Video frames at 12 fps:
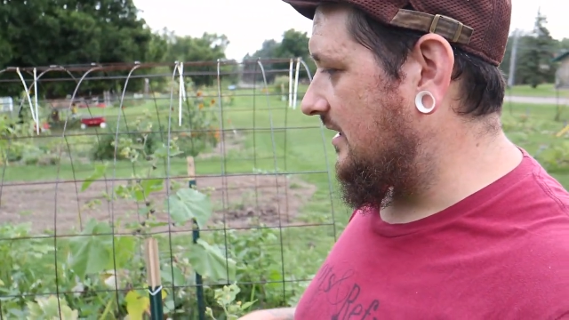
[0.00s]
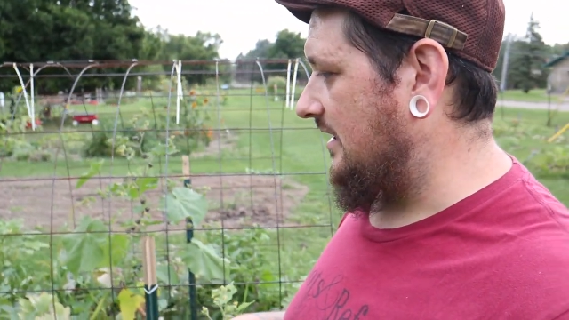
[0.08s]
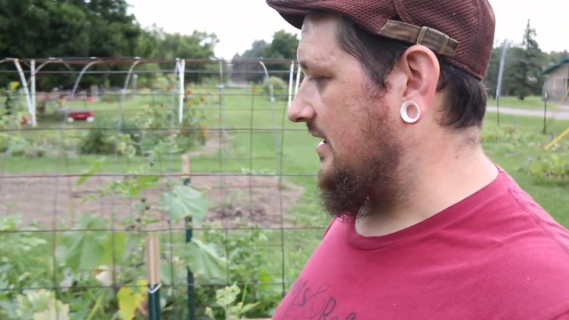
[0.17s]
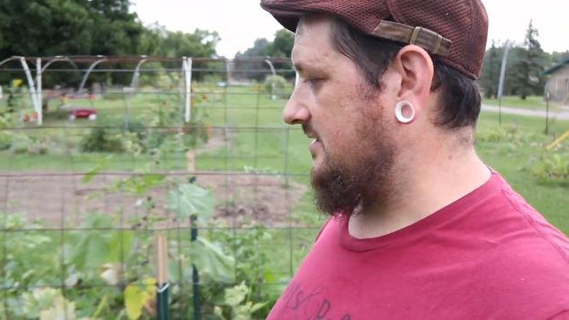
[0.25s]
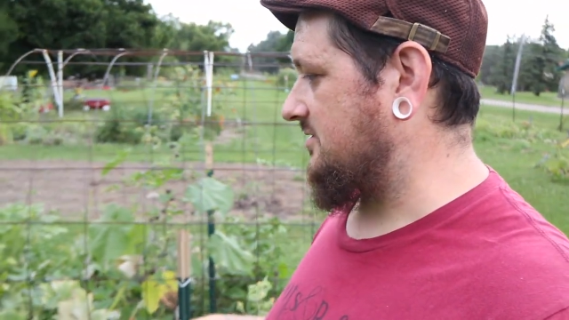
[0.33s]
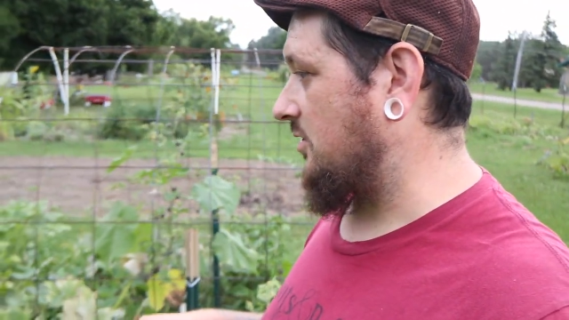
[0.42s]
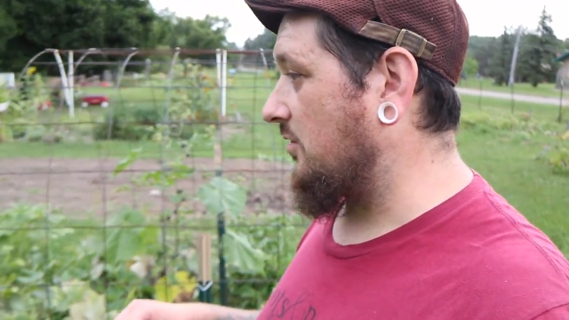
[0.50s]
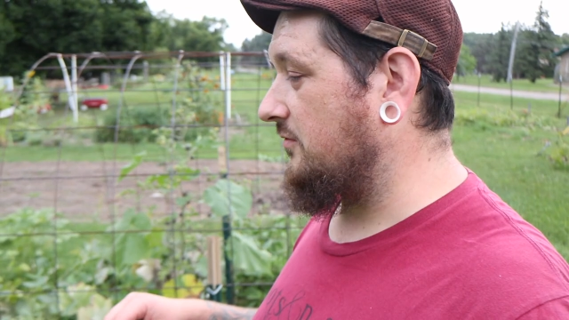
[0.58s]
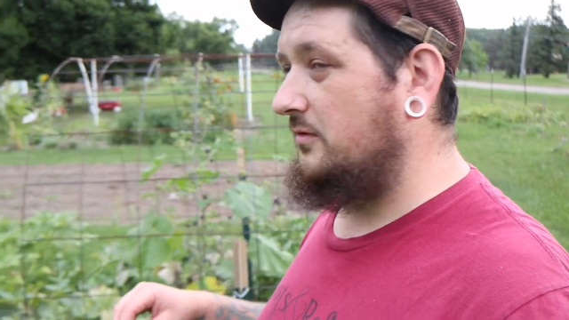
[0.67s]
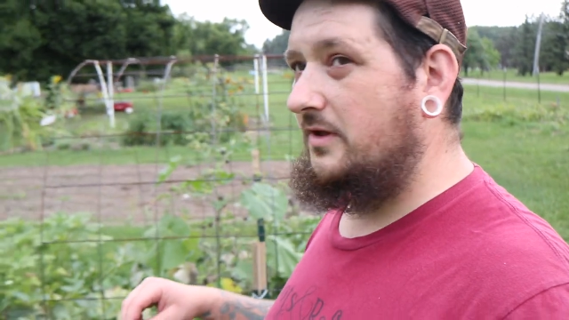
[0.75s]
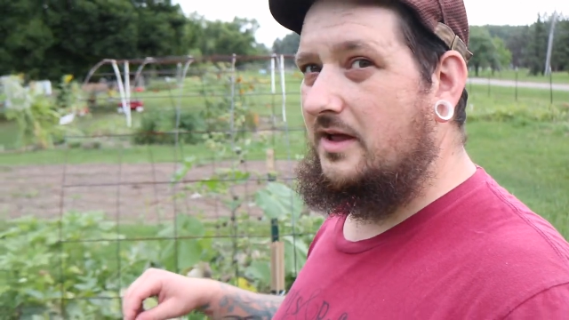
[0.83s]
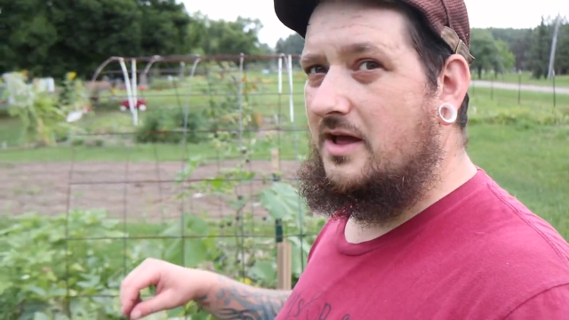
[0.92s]
So
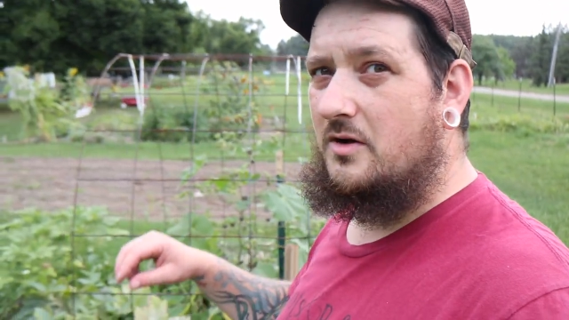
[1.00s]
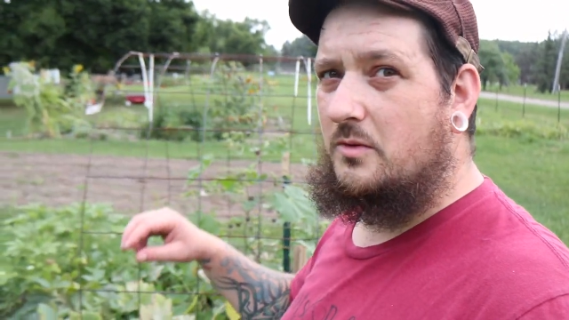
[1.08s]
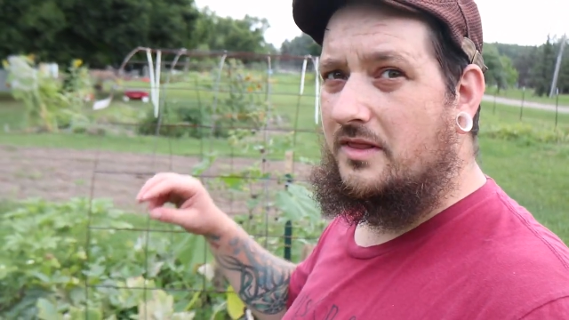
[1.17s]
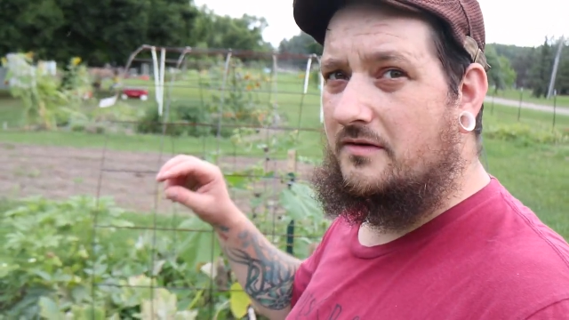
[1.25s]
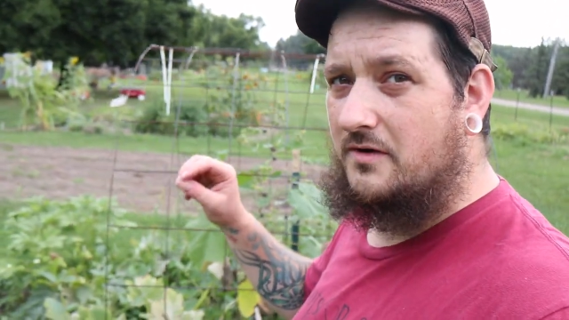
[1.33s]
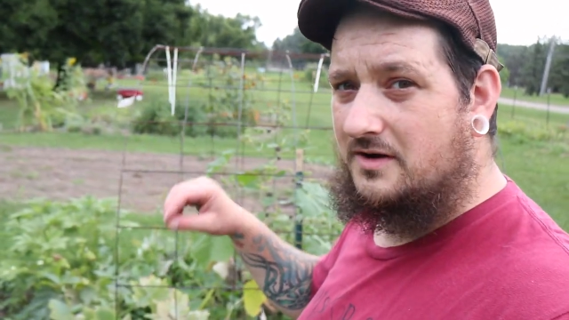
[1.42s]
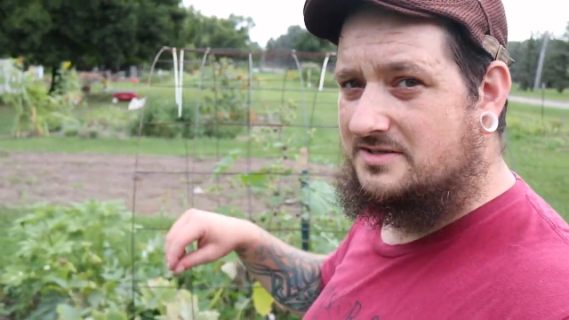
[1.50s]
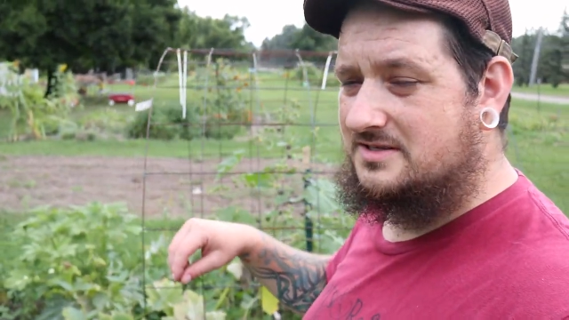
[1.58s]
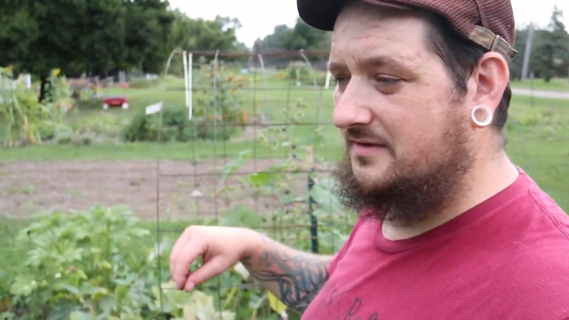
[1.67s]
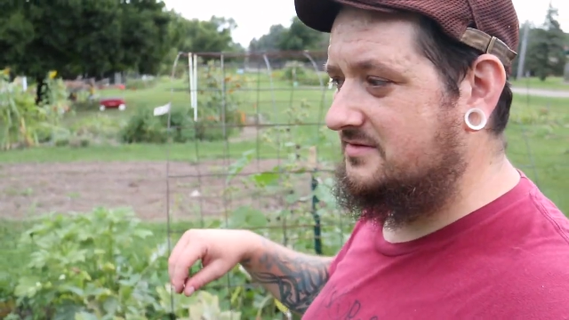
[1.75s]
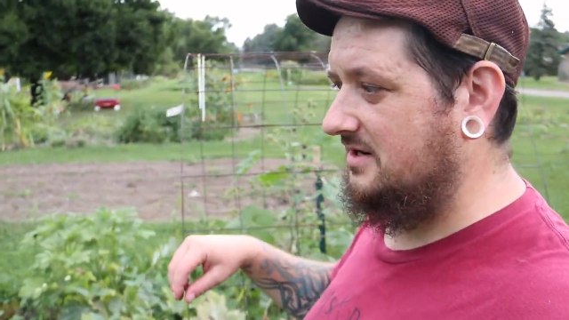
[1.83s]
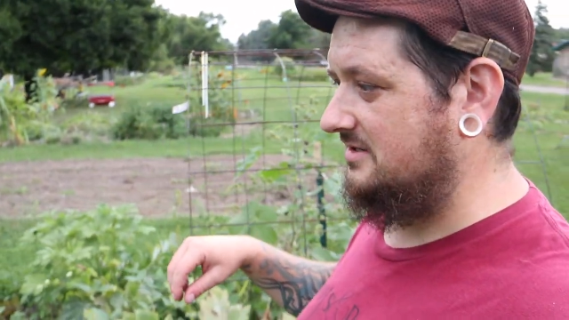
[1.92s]
hopefully when the fall
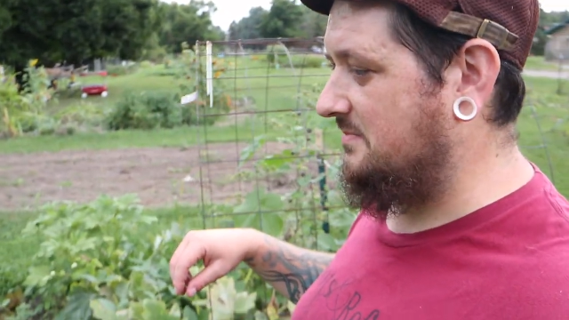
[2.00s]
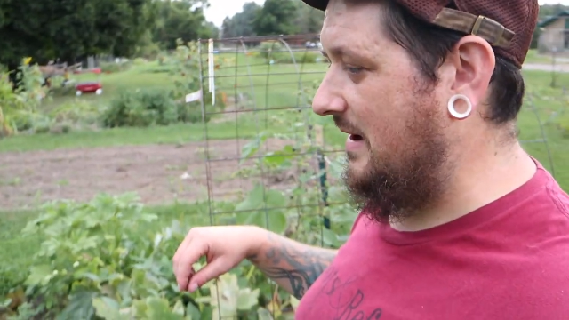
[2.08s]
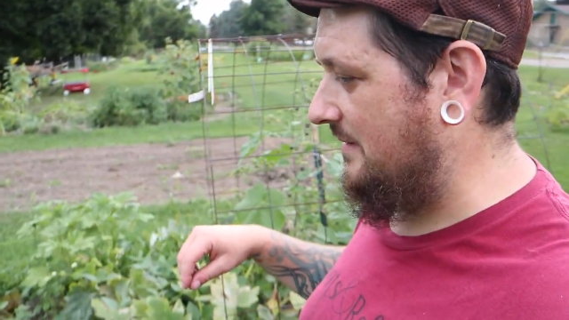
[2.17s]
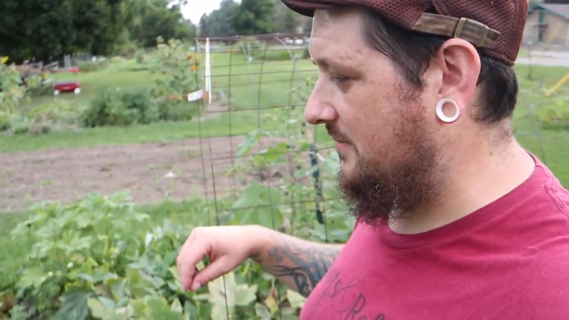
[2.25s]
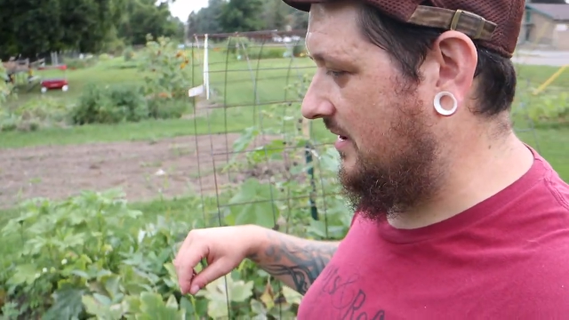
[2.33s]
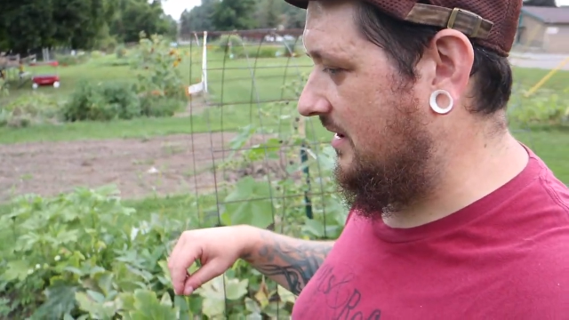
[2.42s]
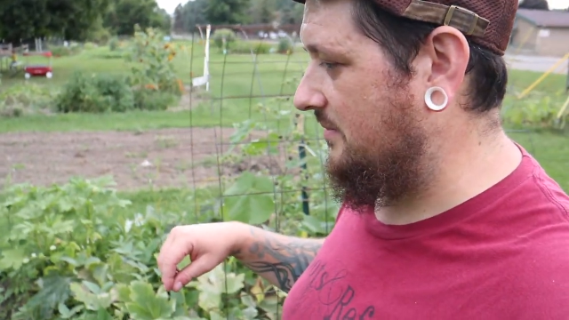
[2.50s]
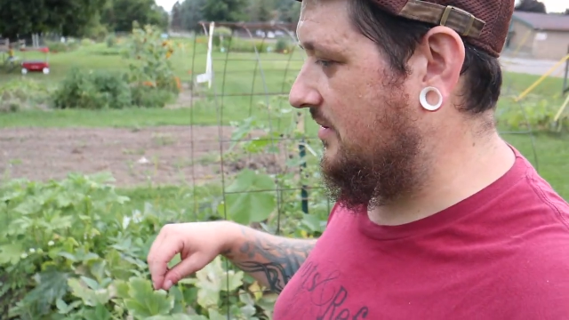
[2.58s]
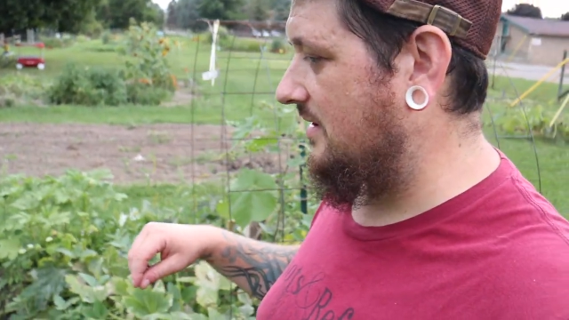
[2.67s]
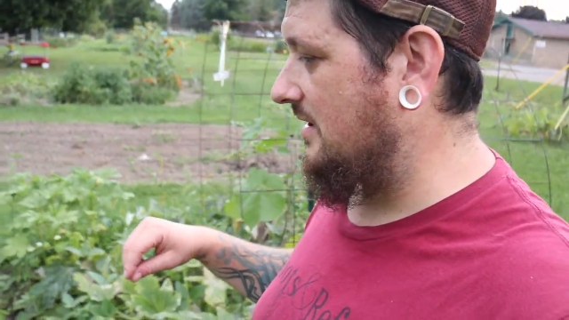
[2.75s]
stuff starts popping up,